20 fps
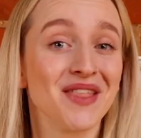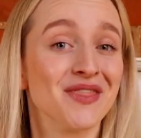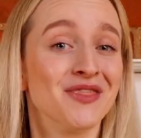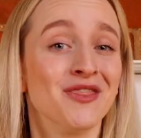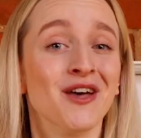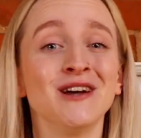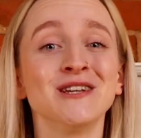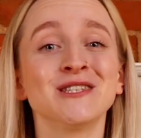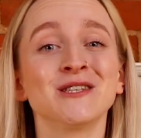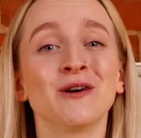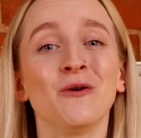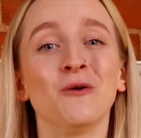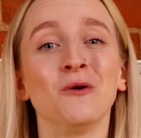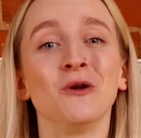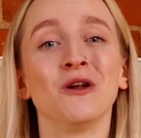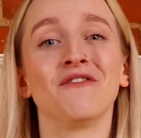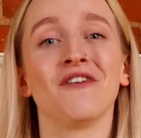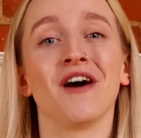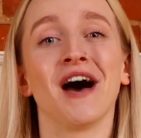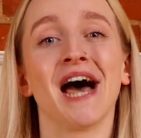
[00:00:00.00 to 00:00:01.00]
Those are
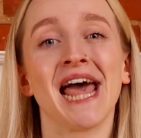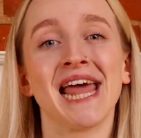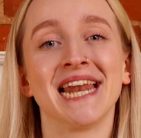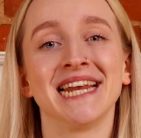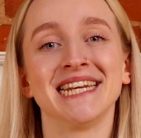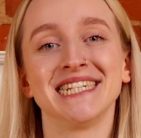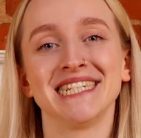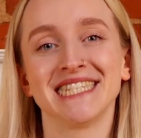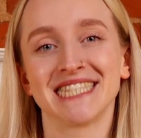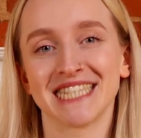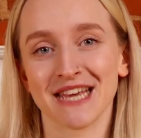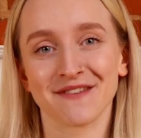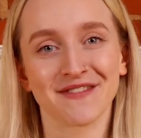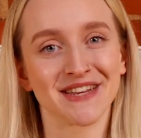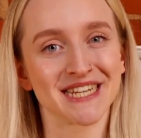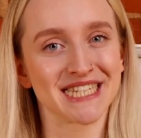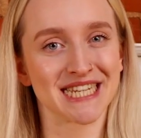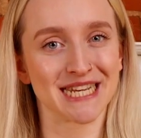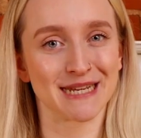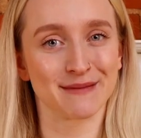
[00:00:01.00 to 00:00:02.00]
all of our energy
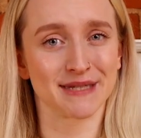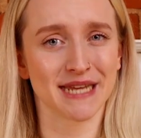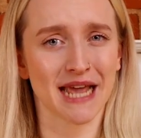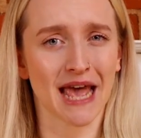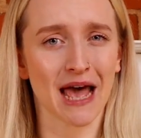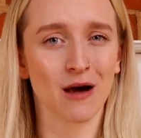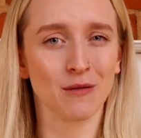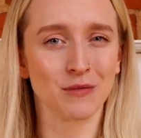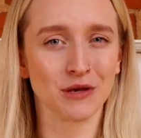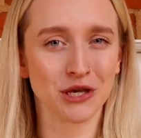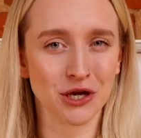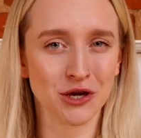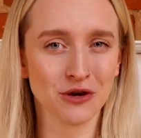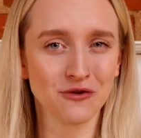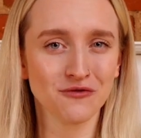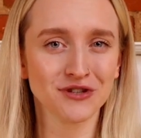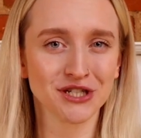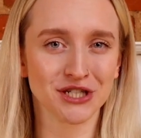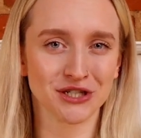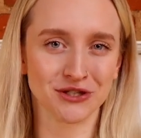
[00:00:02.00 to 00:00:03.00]
saving tips to help
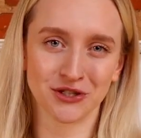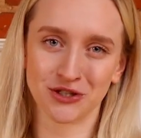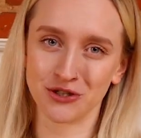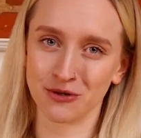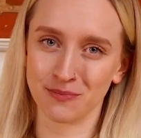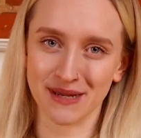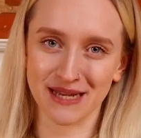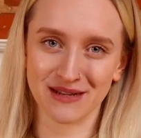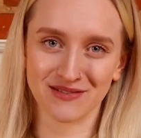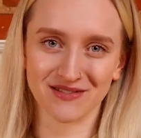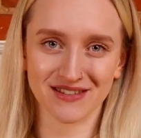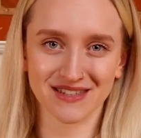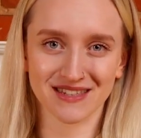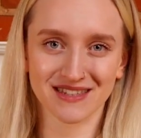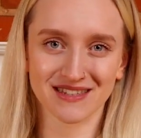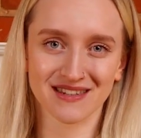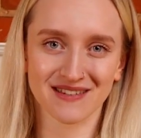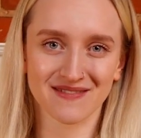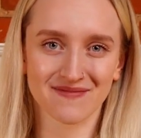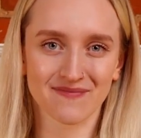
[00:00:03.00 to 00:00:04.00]
you reduce your
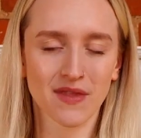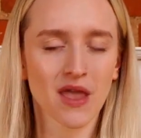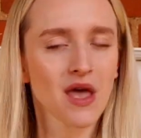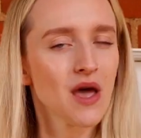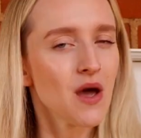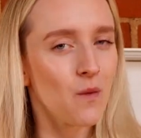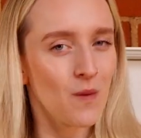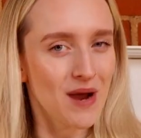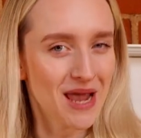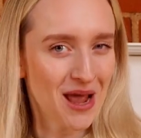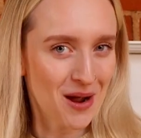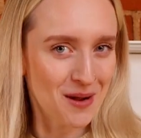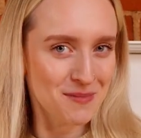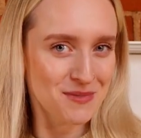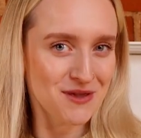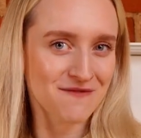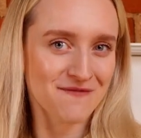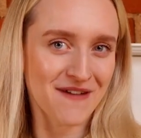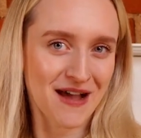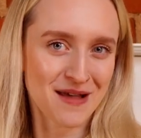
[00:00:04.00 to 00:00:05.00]
bills. We
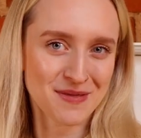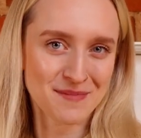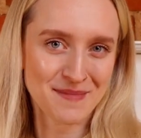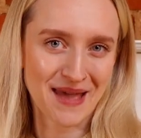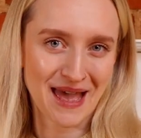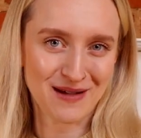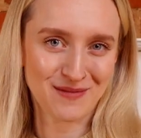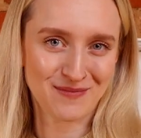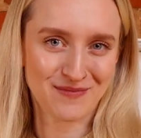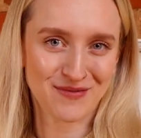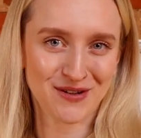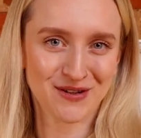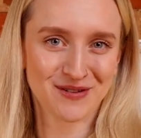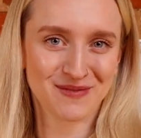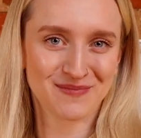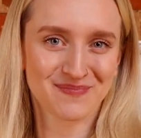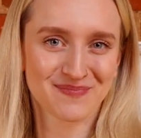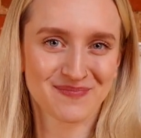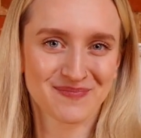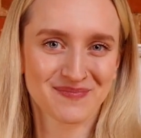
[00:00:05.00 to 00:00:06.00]
hope you found them
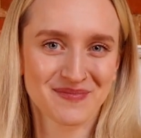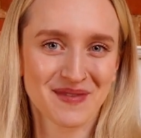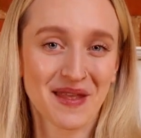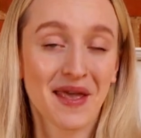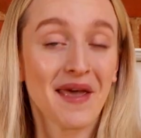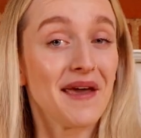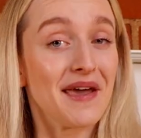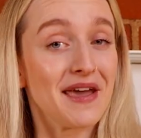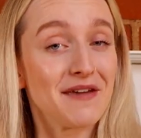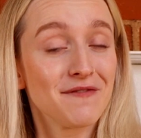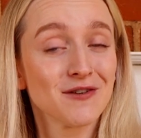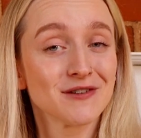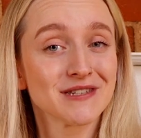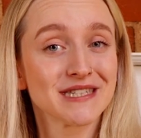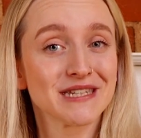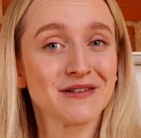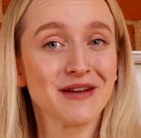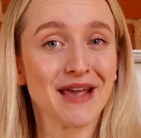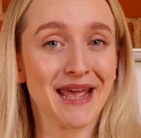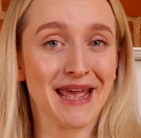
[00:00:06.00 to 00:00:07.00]
helpful. If you're
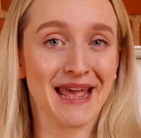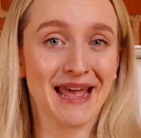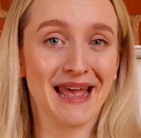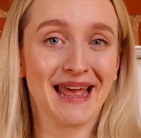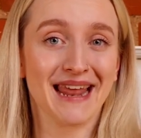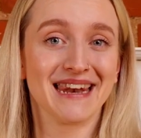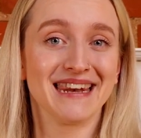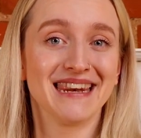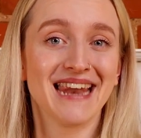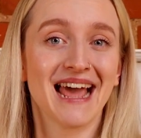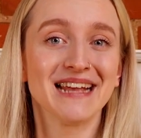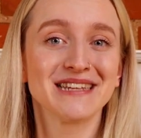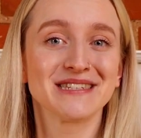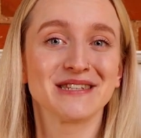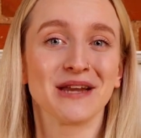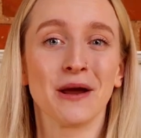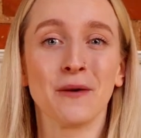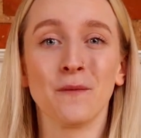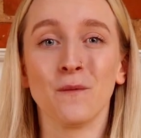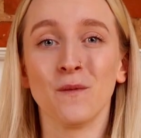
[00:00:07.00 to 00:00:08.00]
still here, let us
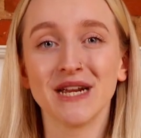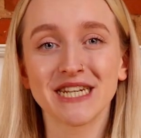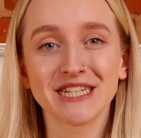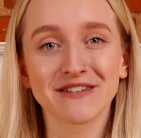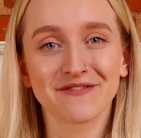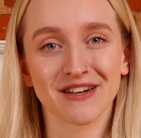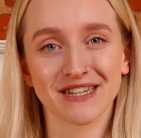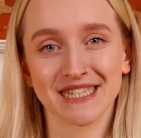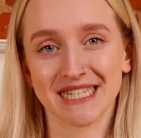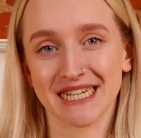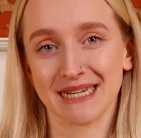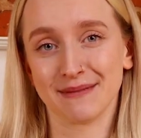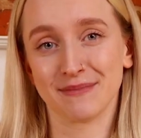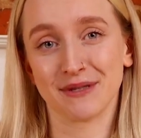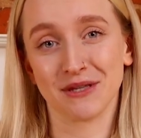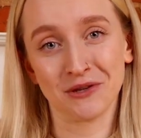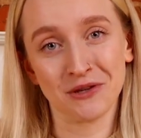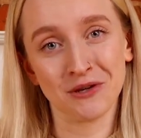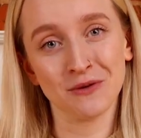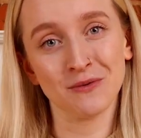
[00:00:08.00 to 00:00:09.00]
know which of our
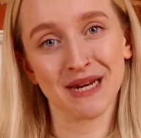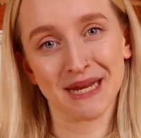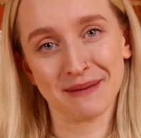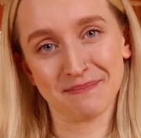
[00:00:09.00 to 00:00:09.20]
tips you will